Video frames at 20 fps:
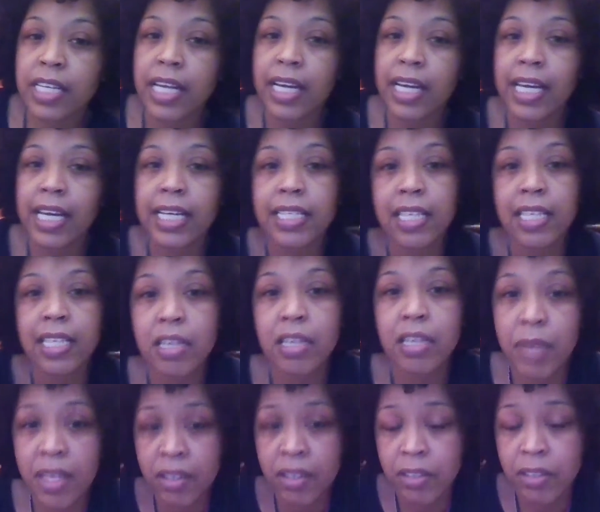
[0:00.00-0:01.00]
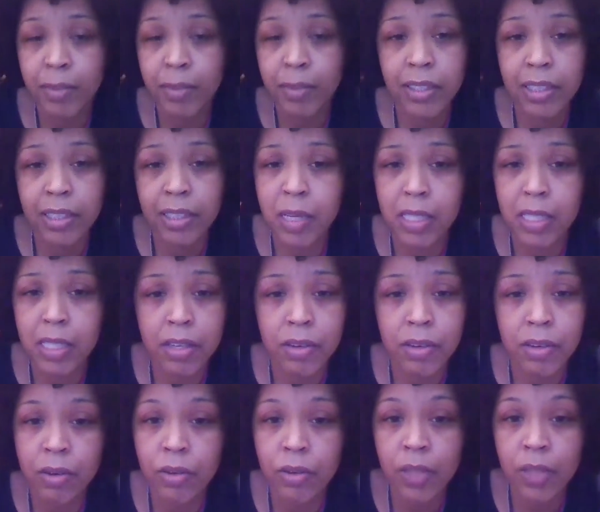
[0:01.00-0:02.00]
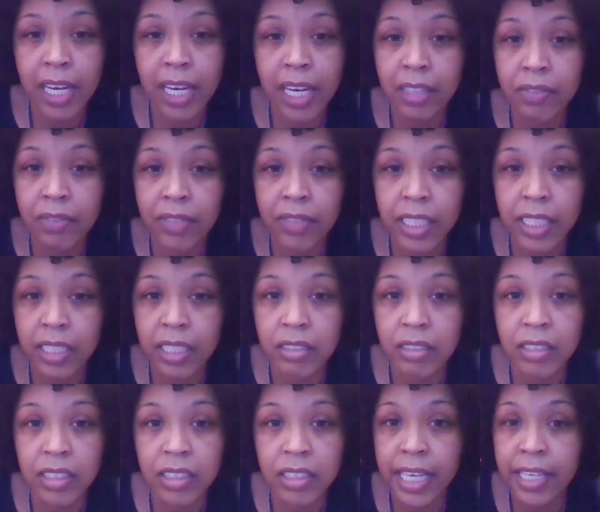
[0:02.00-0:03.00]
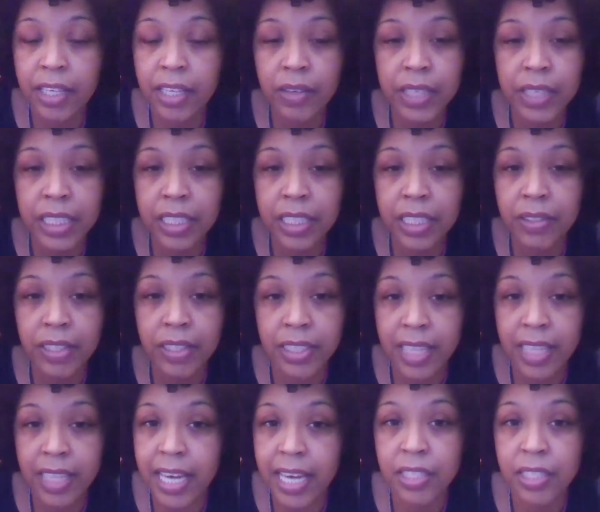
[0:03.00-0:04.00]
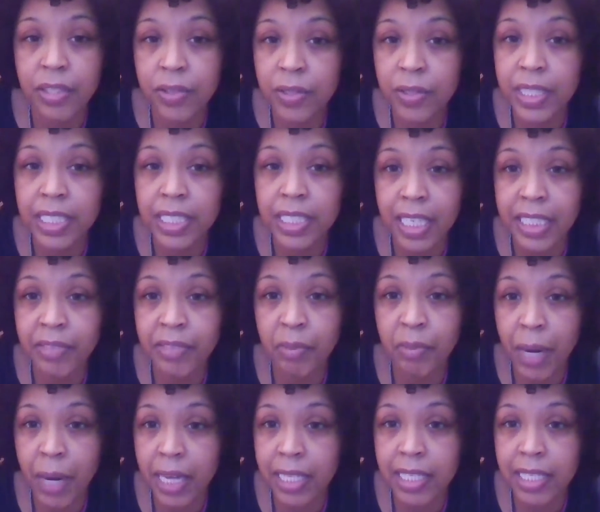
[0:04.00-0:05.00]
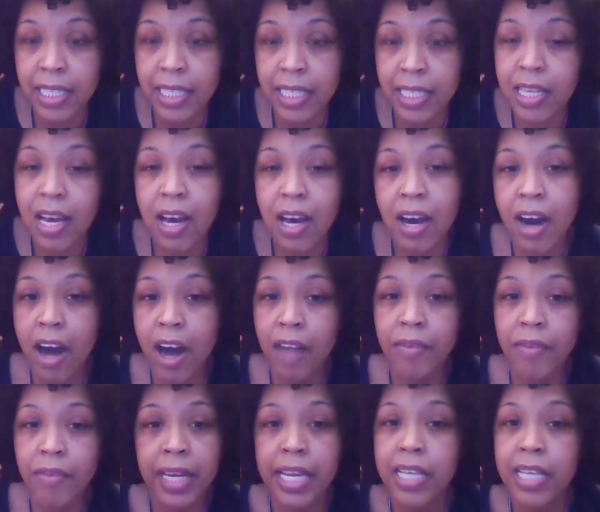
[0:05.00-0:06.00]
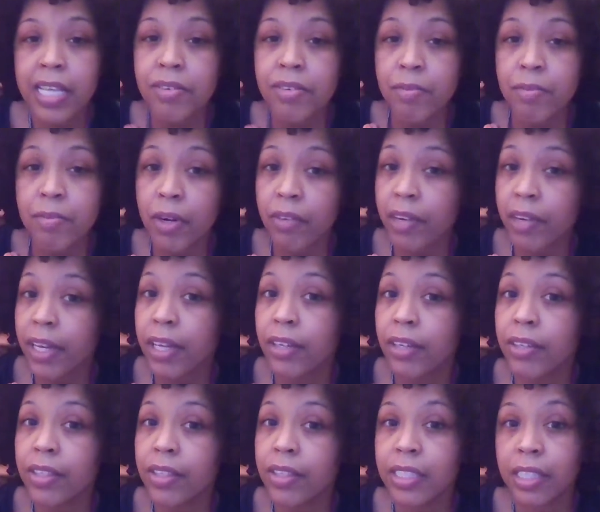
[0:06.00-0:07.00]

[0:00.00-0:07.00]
And like I said, the mother has been on this medicine her whole life, and she's had no issues. They had 2 successful pregnancies. All of her kids are in perfect health.